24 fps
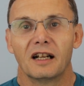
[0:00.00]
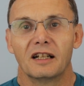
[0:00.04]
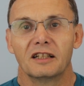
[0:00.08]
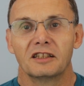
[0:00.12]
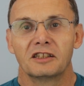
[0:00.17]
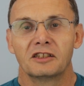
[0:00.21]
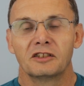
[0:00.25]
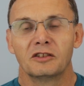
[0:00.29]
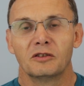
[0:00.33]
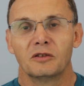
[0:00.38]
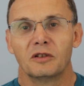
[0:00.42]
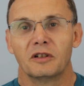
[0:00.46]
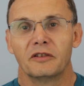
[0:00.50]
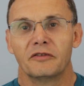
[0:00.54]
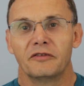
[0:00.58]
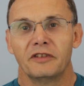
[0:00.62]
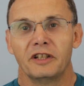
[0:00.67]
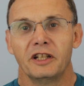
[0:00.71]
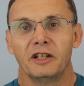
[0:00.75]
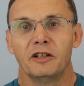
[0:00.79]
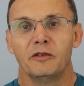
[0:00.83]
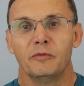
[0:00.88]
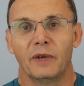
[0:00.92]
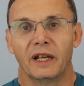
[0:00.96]
sort of
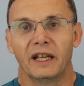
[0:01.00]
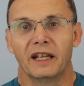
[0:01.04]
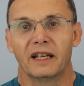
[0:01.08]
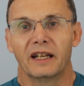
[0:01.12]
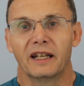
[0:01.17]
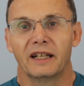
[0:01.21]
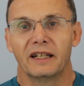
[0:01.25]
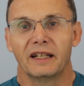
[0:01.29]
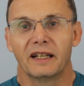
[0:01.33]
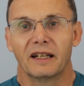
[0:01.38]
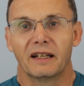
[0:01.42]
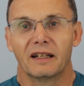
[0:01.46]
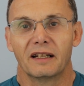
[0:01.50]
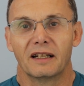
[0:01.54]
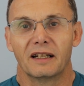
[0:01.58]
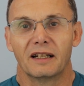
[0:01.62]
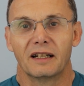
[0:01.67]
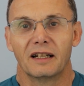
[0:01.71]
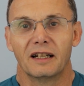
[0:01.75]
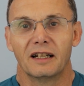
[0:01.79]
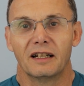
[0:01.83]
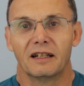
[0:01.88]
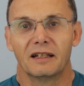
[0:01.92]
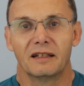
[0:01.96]
knew me, and
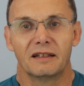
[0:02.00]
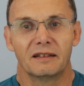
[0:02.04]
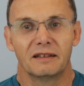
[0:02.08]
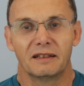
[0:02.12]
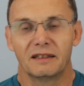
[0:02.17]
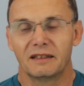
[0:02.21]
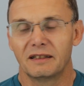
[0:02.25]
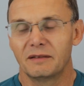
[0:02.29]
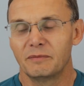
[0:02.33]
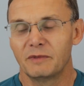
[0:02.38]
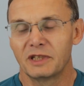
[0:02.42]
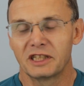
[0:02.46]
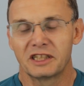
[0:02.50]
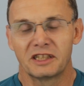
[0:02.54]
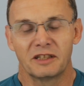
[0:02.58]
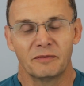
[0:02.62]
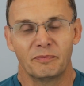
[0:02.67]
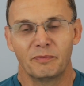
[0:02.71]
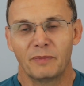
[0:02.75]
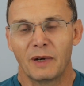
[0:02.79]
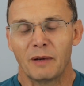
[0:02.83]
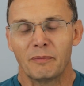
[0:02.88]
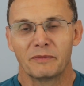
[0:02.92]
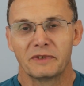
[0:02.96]
I must
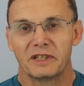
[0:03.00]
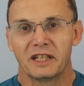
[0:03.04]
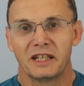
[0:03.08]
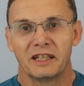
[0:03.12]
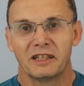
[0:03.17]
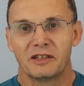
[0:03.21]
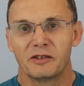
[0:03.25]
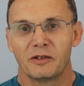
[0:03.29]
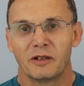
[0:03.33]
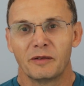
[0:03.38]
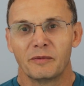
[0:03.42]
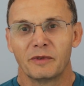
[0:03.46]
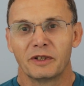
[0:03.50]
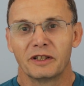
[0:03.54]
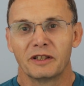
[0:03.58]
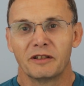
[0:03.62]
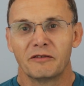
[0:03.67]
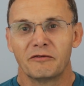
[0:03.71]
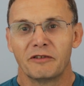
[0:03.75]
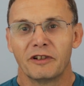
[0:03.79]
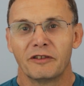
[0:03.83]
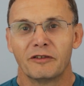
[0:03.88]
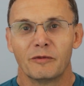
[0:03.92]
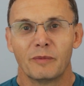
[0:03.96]
have bumped into him on
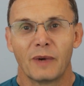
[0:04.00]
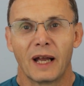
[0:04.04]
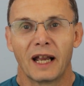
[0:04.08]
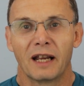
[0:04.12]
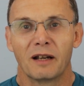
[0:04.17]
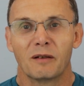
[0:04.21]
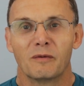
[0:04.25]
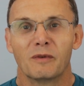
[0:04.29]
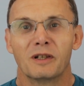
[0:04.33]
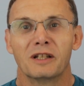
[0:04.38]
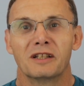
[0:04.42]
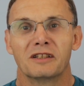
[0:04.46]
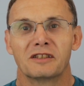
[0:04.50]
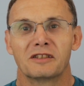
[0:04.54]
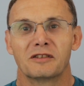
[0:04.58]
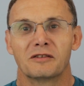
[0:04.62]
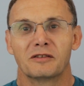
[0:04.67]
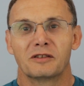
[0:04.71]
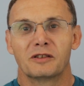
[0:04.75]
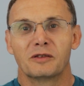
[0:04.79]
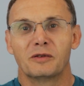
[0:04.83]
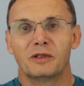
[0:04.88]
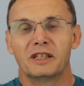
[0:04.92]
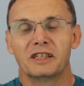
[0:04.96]
the riverbank once or
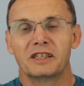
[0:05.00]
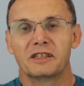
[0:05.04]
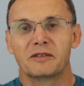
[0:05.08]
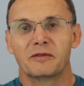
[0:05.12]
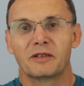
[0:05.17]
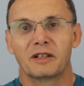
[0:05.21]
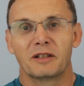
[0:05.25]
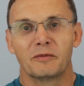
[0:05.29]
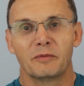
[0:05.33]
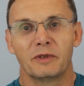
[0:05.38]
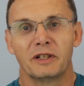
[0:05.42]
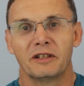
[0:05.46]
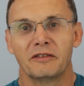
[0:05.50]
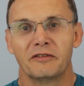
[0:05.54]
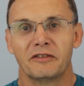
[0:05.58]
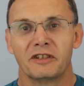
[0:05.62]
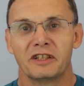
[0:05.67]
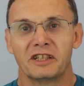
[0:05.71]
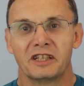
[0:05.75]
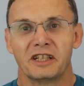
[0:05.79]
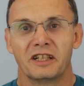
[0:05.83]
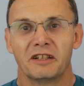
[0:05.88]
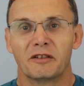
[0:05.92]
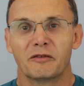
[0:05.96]
twice when I've been
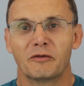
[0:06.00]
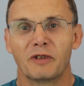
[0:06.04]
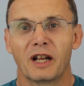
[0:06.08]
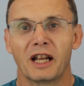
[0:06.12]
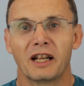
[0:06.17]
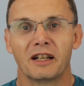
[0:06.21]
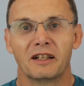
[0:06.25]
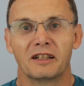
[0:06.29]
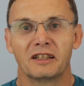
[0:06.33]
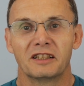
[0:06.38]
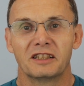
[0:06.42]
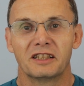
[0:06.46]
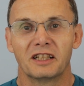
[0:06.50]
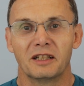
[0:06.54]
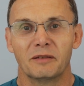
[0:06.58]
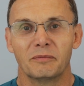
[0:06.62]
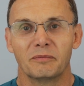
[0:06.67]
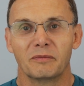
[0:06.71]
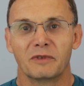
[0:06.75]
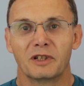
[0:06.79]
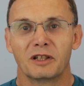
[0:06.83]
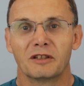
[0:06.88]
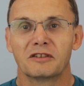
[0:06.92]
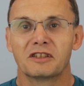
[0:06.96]
fishing around
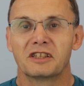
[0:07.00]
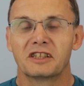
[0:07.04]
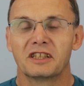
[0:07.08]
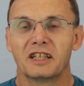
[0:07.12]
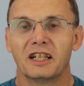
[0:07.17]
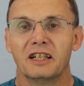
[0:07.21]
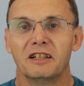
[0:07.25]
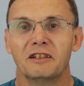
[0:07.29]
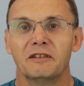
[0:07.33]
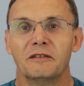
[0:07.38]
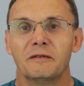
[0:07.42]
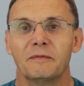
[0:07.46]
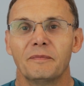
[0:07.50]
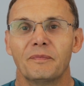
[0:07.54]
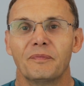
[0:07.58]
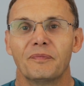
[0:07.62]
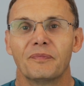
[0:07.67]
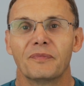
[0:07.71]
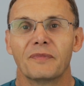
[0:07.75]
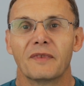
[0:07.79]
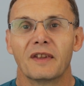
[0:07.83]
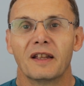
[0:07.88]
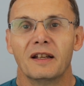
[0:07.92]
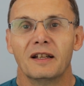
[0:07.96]
Godstow,
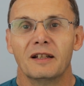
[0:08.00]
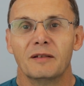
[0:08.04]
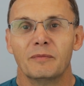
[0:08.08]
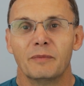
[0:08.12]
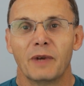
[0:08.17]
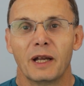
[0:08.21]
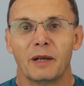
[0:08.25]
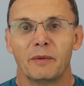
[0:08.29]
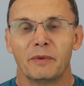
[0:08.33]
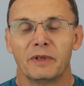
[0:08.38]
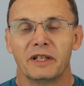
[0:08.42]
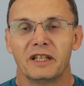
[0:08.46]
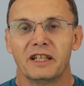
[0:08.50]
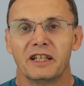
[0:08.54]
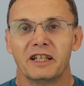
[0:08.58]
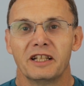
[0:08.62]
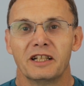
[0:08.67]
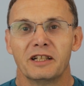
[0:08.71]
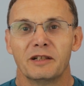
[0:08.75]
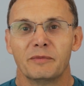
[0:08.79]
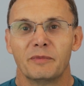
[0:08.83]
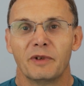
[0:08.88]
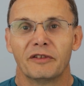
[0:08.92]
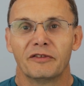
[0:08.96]
maybe the
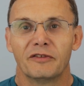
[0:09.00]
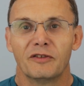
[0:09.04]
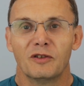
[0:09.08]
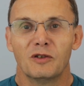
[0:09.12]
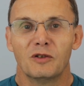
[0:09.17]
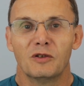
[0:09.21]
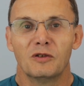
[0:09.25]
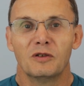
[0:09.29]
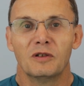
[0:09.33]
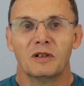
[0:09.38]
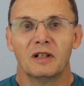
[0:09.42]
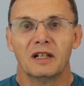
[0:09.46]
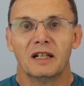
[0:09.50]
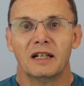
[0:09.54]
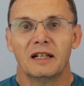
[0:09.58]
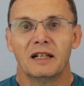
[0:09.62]
year before.